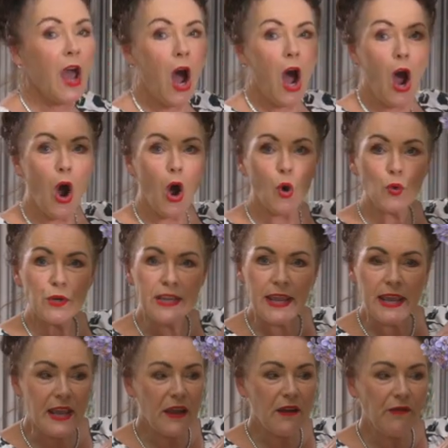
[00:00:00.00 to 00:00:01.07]

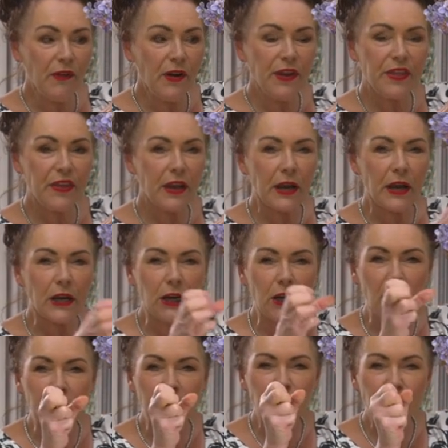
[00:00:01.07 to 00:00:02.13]
holding everything
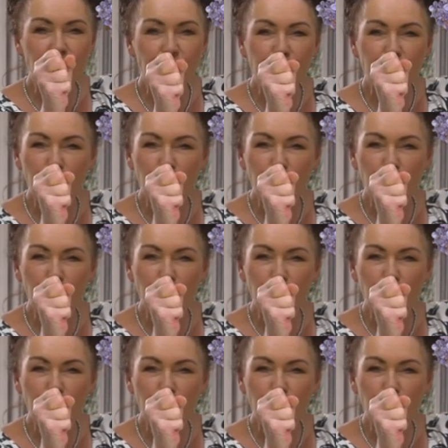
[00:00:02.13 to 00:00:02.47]
like